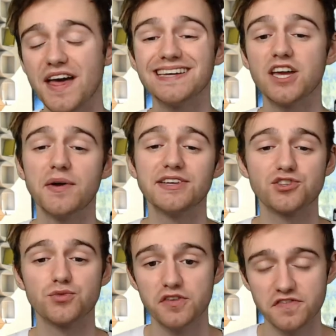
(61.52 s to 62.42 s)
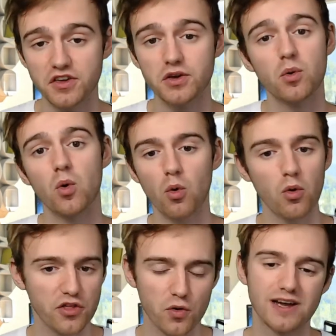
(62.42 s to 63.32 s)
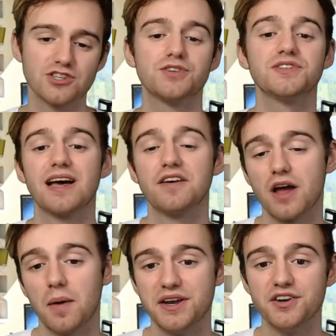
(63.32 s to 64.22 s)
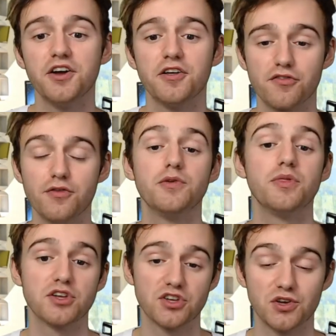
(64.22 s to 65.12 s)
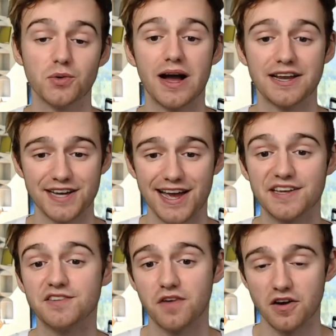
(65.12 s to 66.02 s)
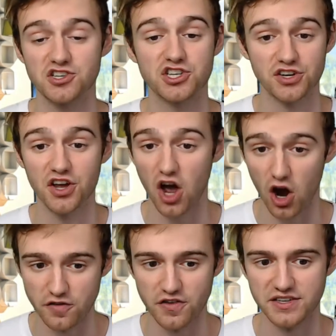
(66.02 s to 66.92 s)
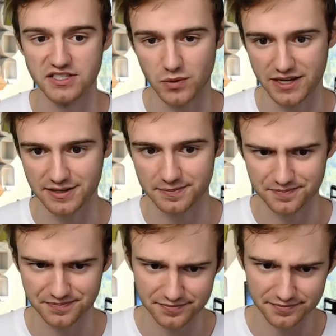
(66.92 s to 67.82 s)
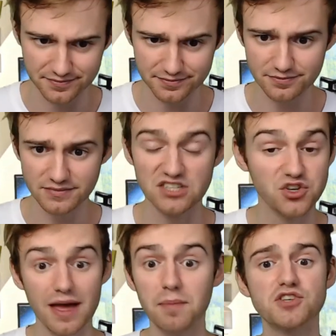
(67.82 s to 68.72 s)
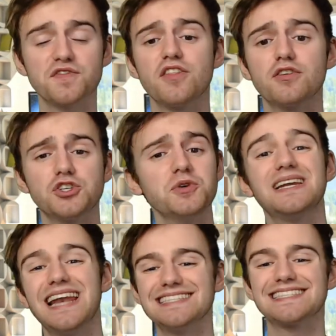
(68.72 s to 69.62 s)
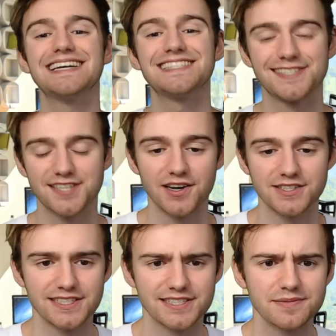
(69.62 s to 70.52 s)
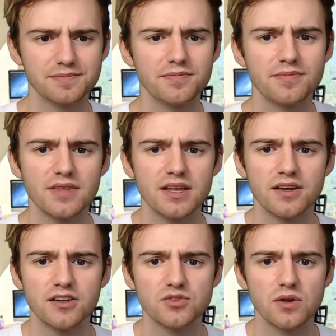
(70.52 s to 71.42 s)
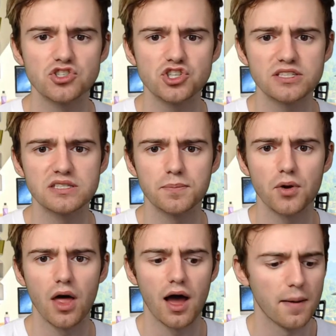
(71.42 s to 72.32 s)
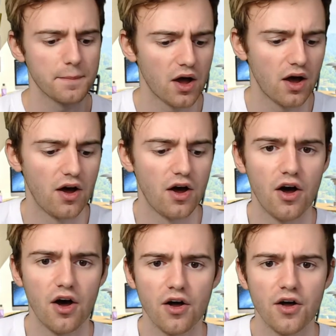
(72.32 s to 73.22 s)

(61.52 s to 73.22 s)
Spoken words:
going to review all of the questions that have come in through the Q&A function over this week. So without much further ado, let's get started. So I'll just pull up our